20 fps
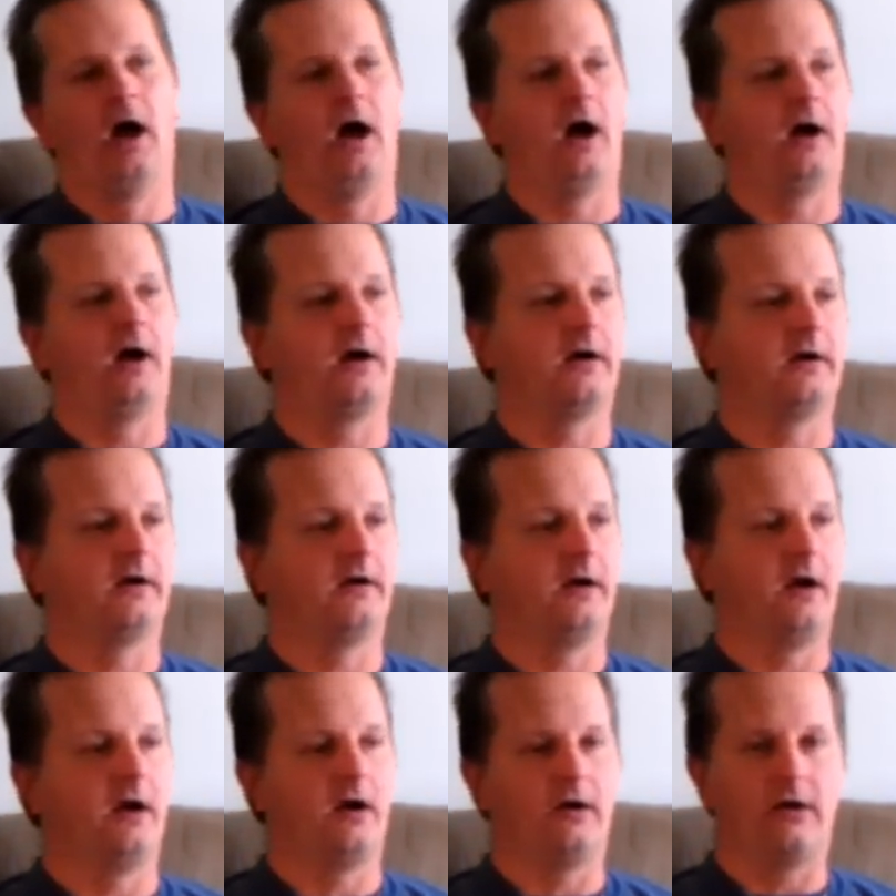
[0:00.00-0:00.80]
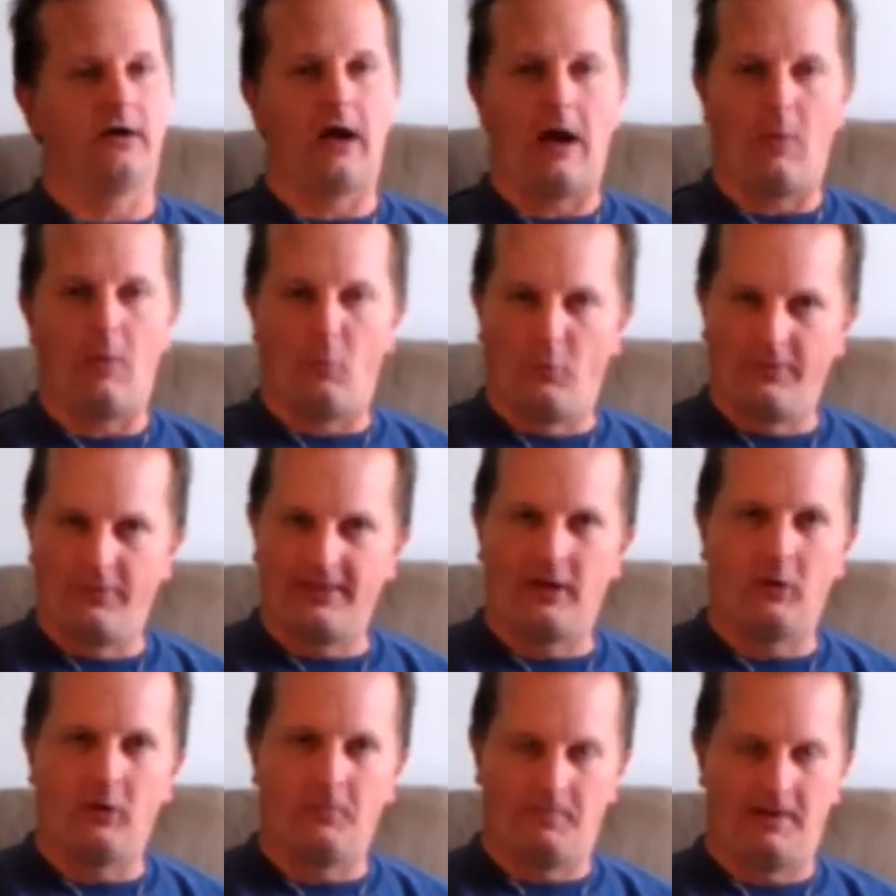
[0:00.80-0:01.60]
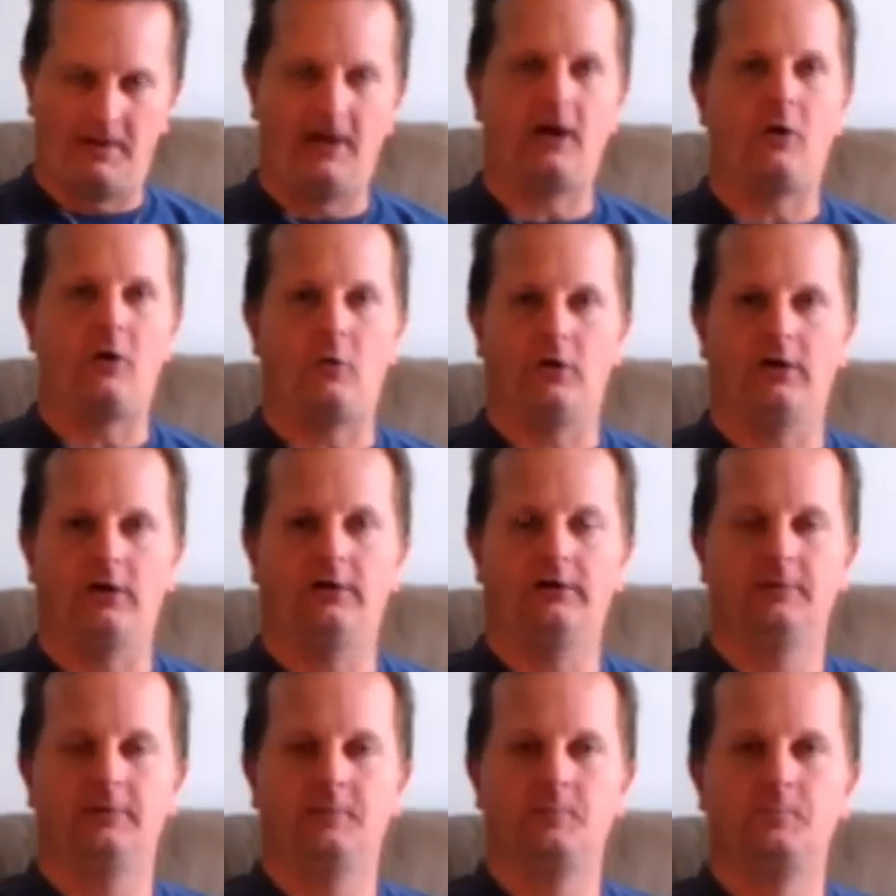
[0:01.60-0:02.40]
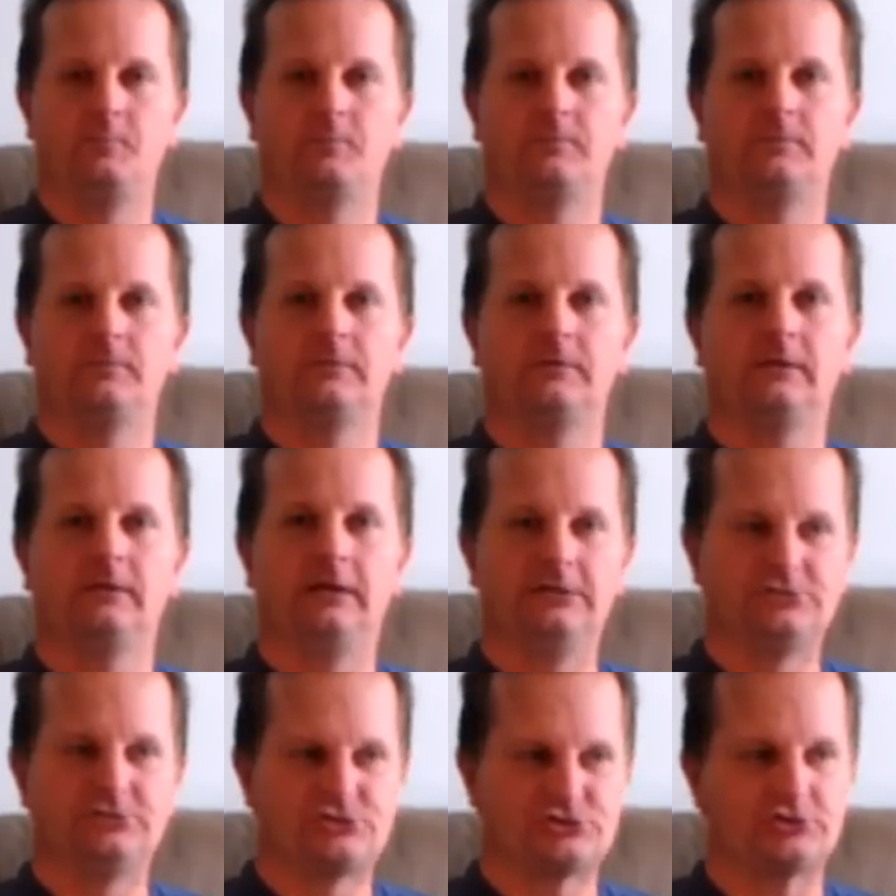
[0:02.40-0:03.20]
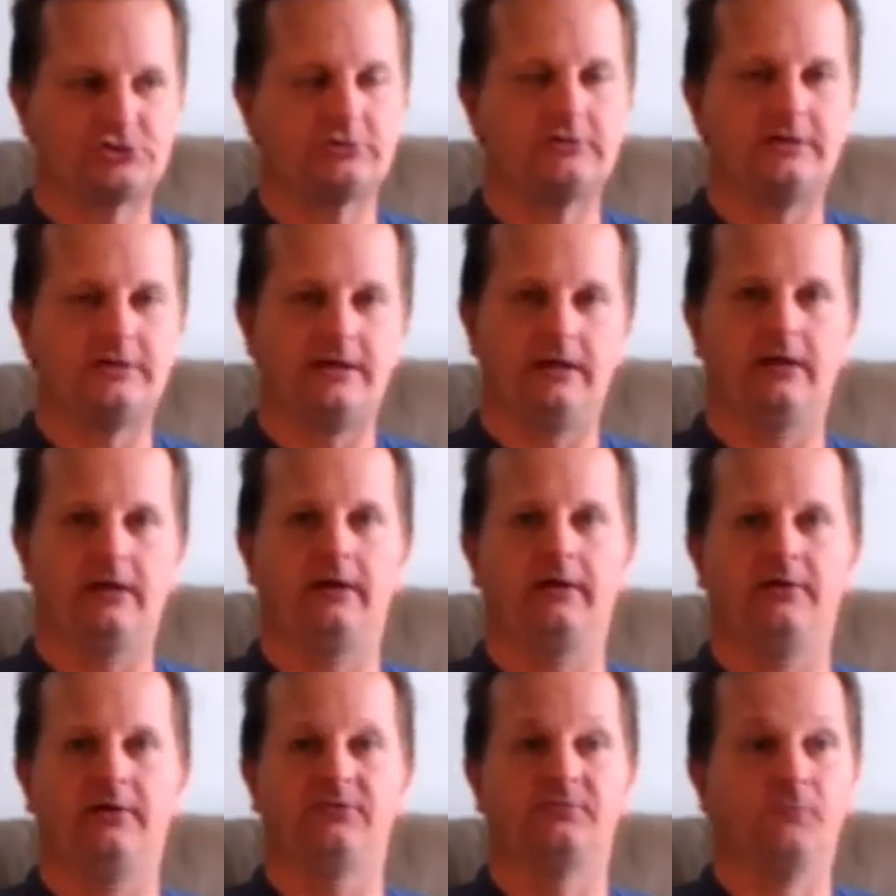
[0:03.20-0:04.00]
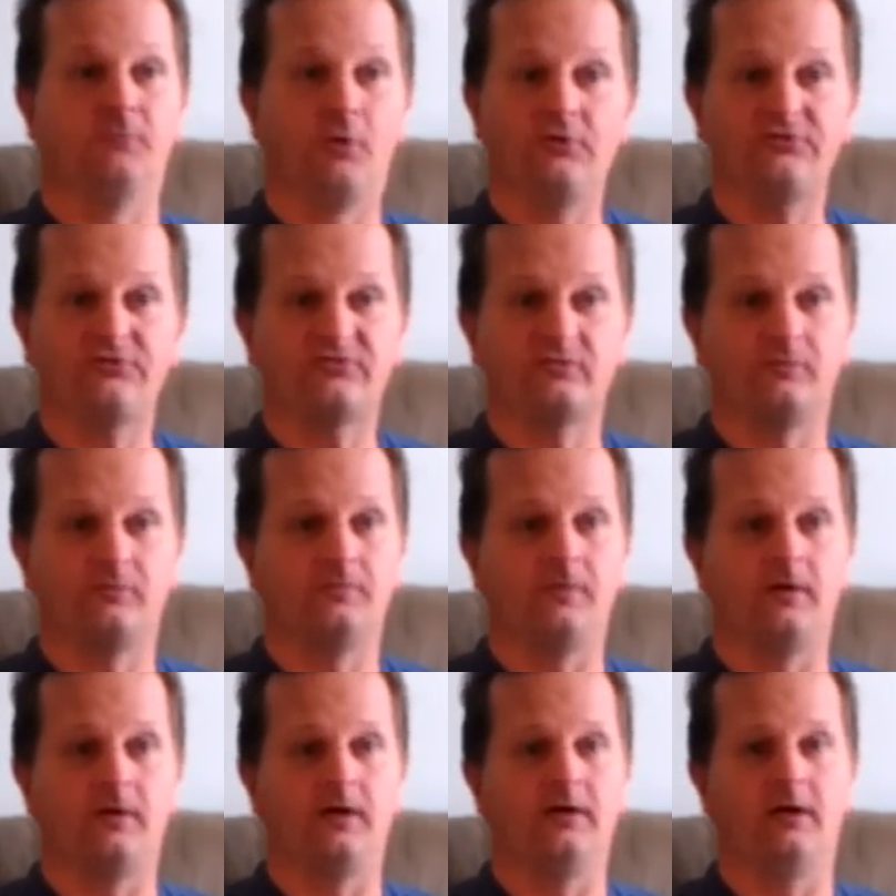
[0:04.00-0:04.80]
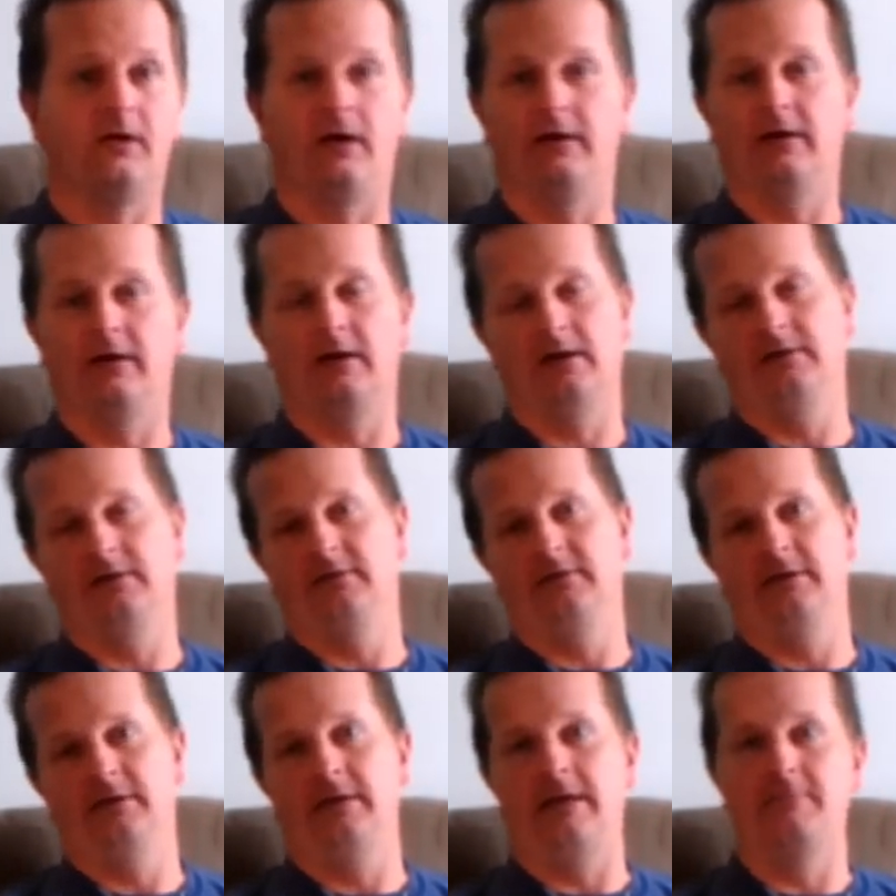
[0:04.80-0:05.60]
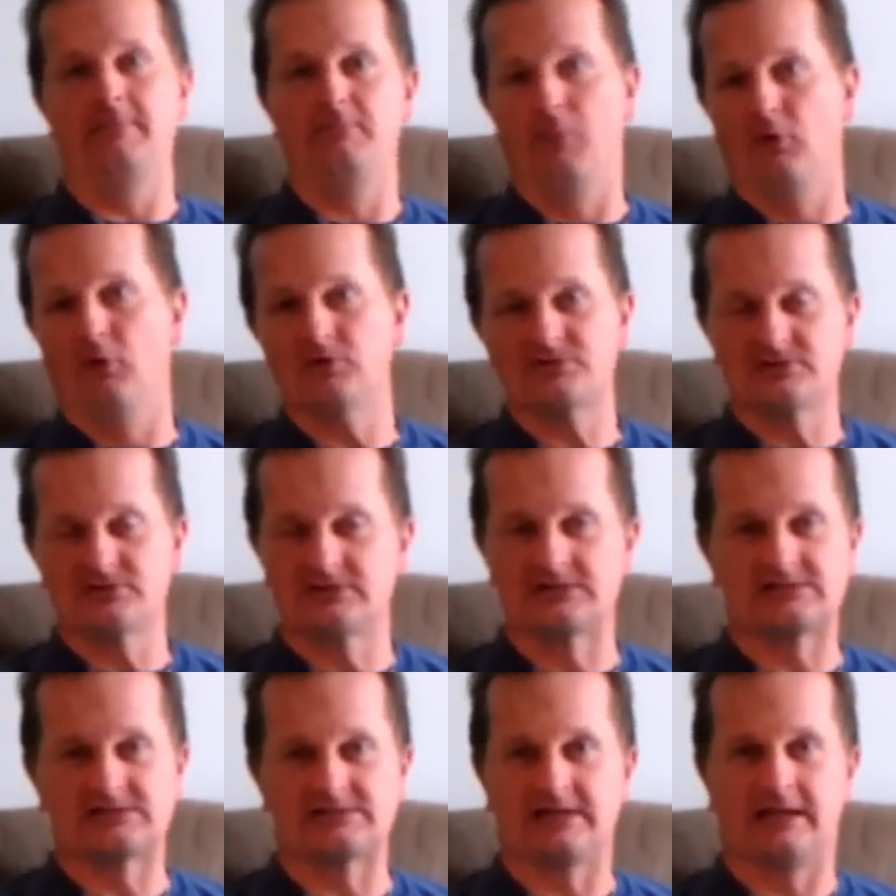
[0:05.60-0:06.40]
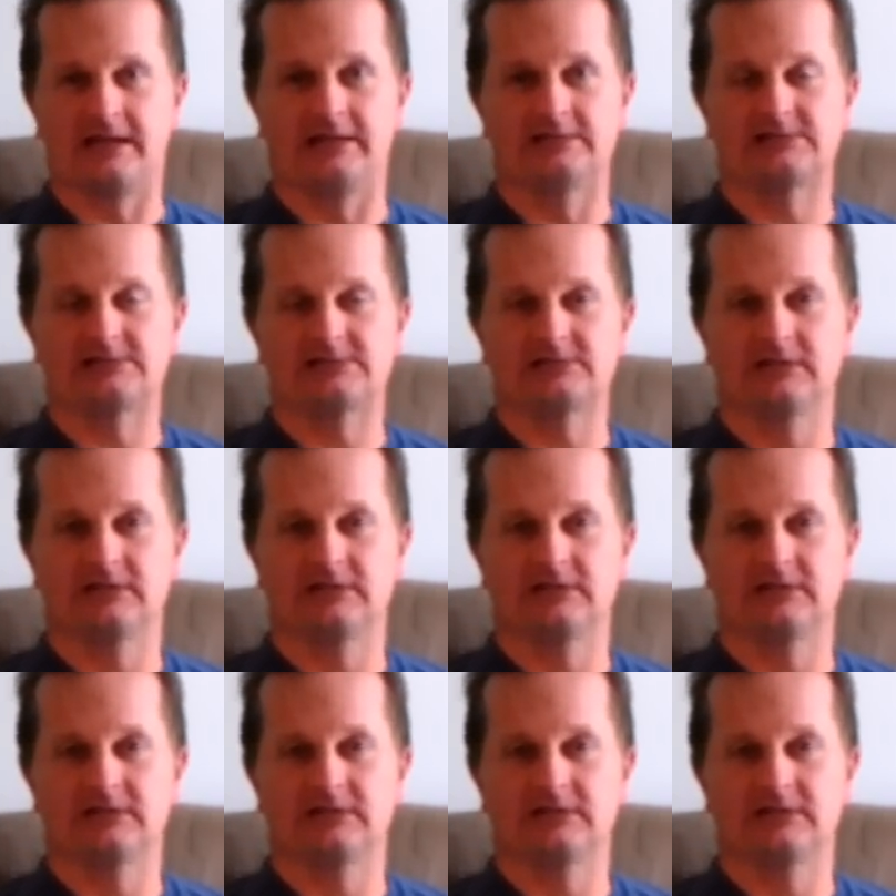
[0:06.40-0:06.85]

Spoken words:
are without power in certain areas. Most of them, in most of the